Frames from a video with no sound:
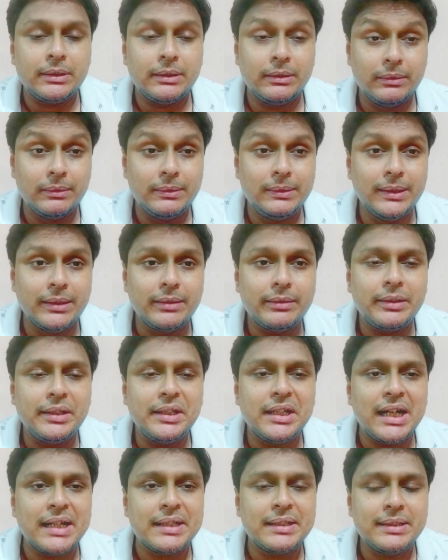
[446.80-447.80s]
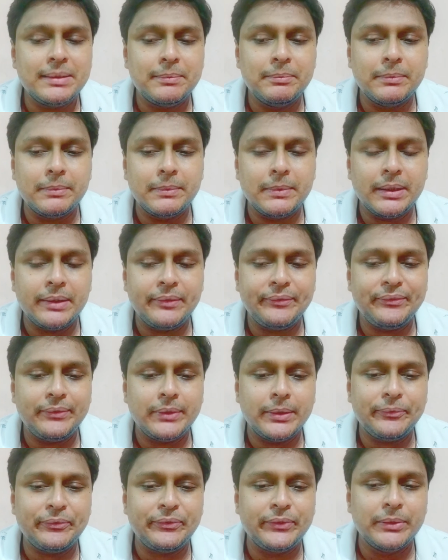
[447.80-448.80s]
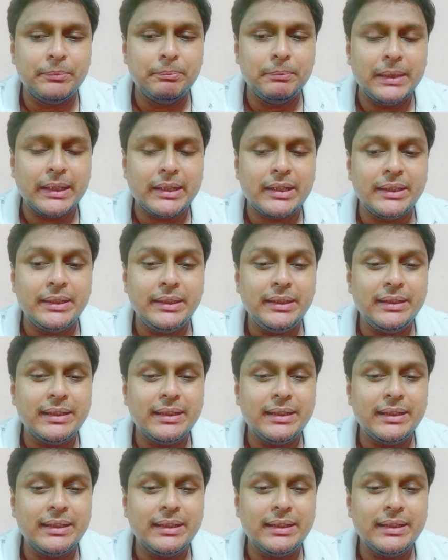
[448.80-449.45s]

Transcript: in this regard, the filmmaker